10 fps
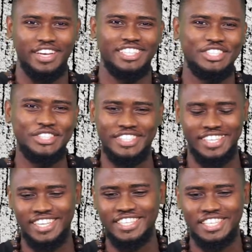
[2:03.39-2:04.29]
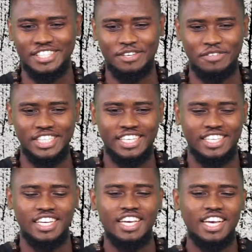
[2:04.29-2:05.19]
Choose this as a subject.
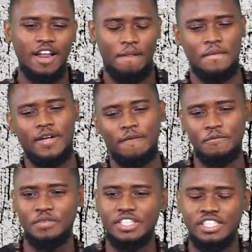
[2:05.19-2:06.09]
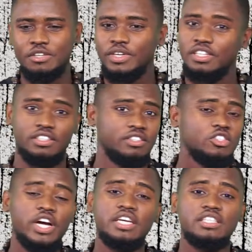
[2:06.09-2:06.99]
She said, well,
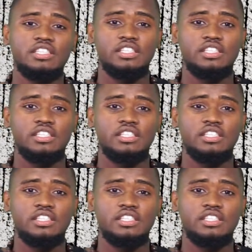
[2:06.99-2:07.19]
try it.